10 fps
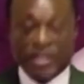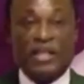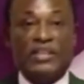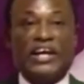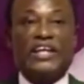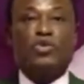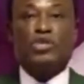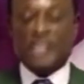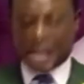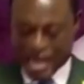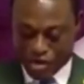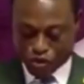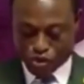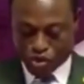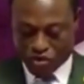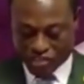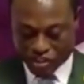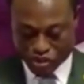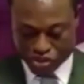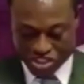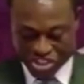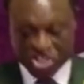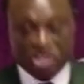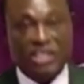that he was out of the jurisdiction